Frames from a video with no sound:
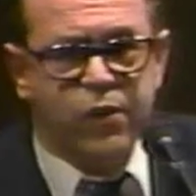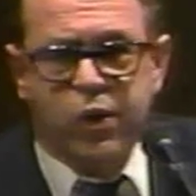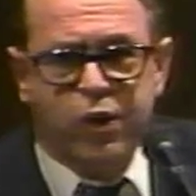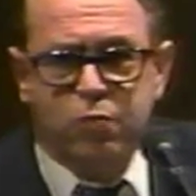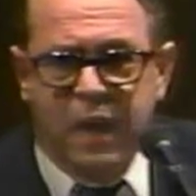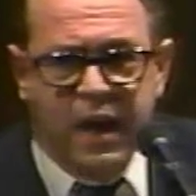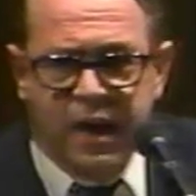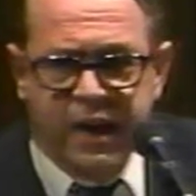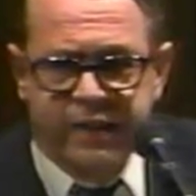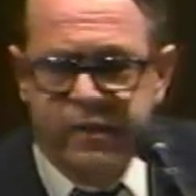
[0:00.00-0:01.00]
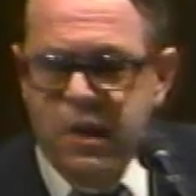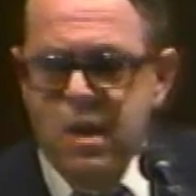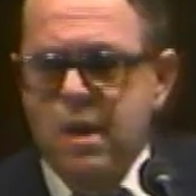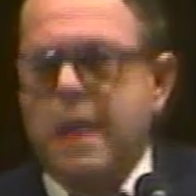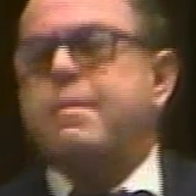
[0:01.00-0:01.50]
ever heard in my life.
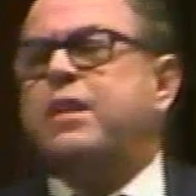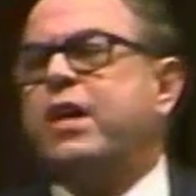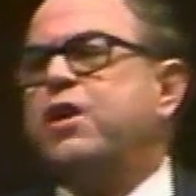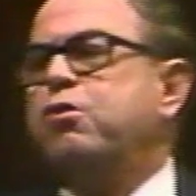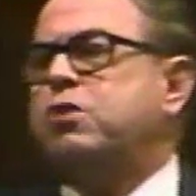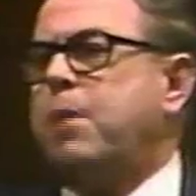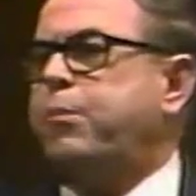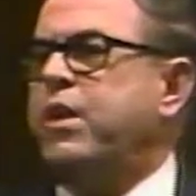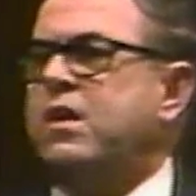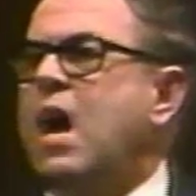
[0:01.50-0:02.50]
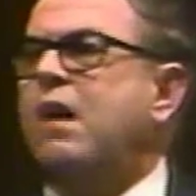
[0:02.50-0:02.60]
Let me tell you something.